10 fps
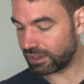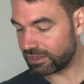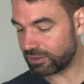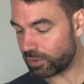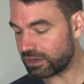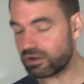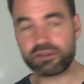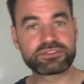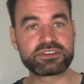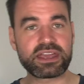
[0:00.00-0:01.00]
The winner
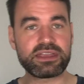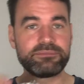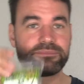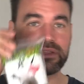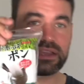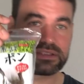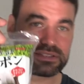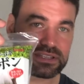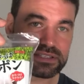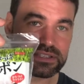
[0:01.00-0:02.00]
of today is
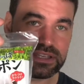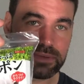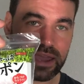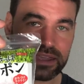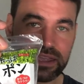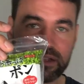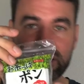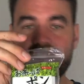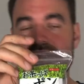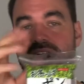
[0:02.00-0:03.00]
this tea bag here.
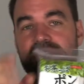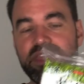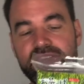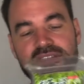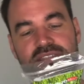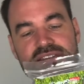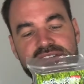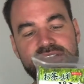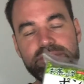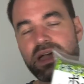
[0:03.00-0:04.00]
I think this
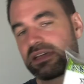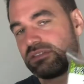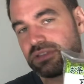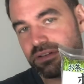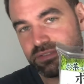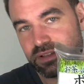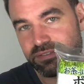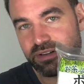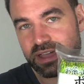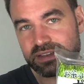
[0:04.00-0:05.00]
tea bag, you definitely
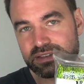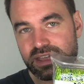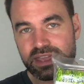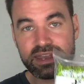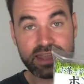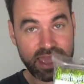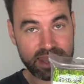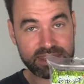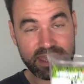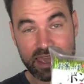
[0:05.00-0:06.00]
find it in
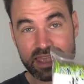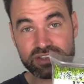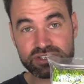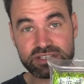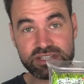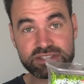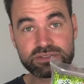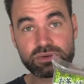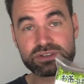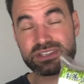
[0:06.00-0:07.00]
any Asian tea
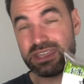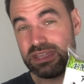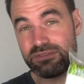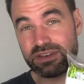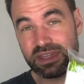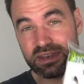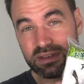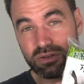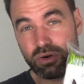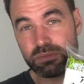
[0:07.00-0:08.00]
stores, even in a
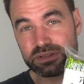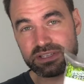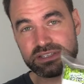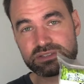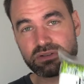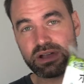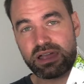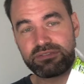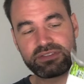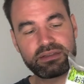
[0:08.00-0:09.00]
normal tea store.
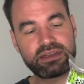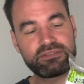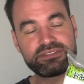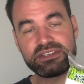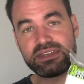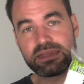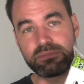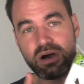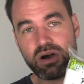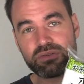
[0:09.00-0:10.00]
I've seen them
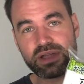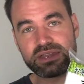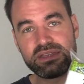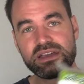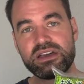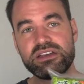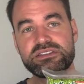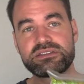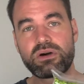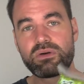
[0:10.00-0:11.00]
already.
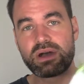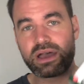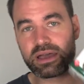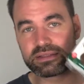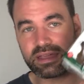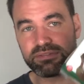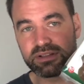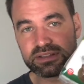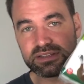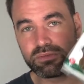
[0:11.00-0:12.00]
So
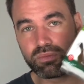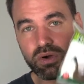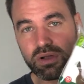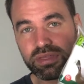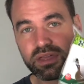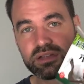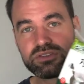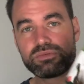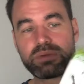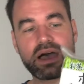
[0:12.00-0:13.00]
definitely worth
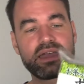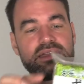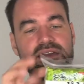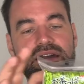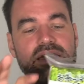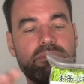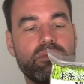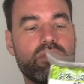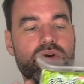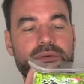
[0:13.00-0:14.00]
to buy a
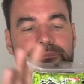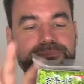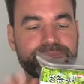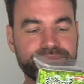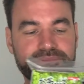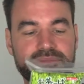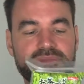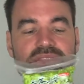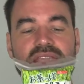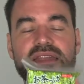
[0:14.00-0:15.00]
more
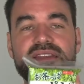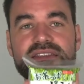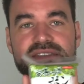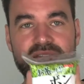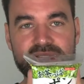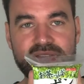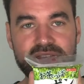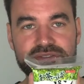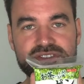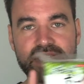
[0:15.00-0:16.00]
this
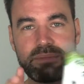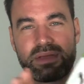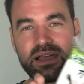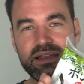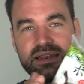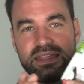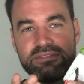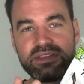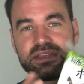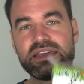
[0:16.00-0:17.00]
kind of shape,
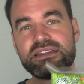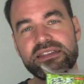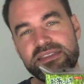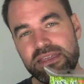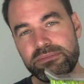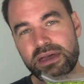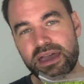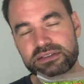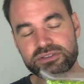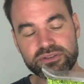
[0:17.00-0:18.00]
leaving the tea
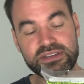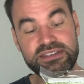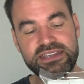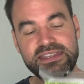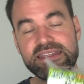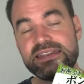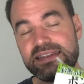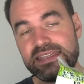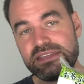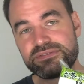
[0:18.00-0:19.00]
bags or the tea
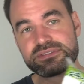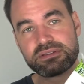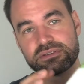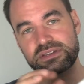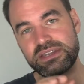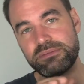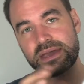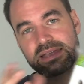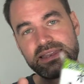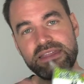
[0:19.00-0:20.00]
leaves, or the tea
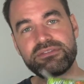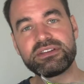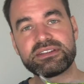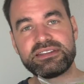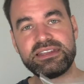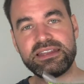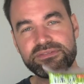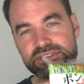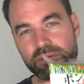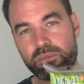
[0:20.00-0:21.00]
bag leaving the tea
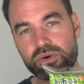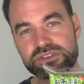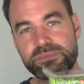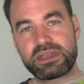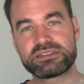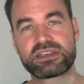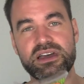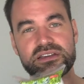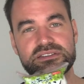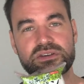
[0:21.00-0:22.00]
leaves more space.
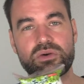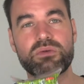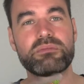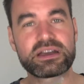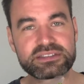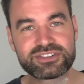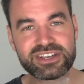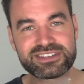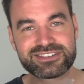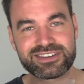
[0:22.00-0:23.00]
So my
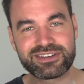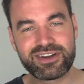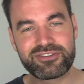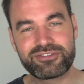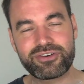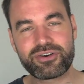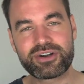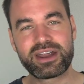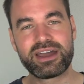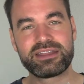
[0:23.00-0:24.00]
suggestion
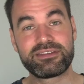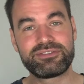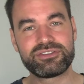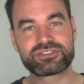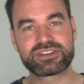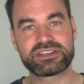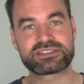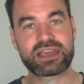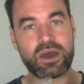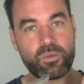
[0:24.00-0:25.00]
for the future is,
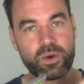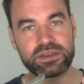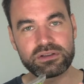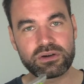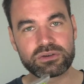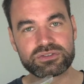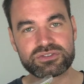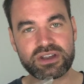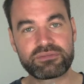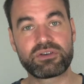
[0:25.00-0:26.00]
when you go to
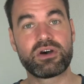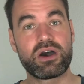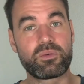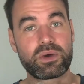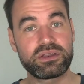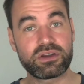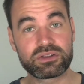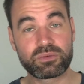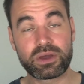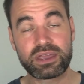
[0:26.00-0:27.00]
travel, when you're on
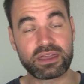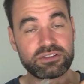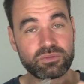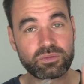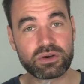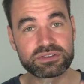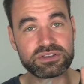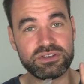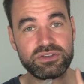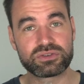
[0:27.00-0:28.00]
the way and you want
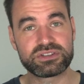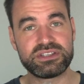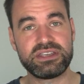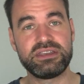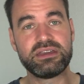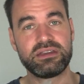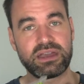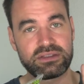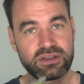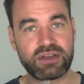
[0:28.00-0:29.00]
your tea
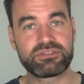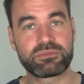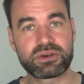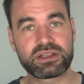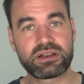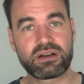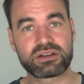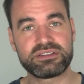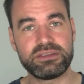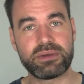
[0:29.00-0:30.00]
and you have to bring along
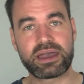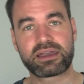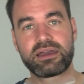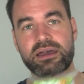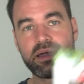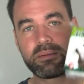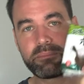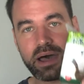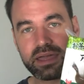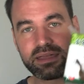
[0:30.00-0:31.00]
a tea bag,
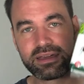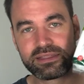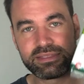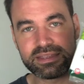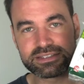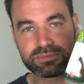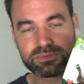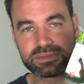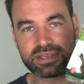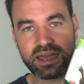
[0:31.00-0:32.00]
buy this
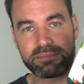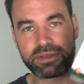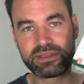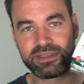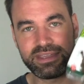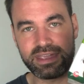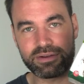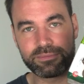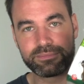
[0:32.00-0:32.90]
type here.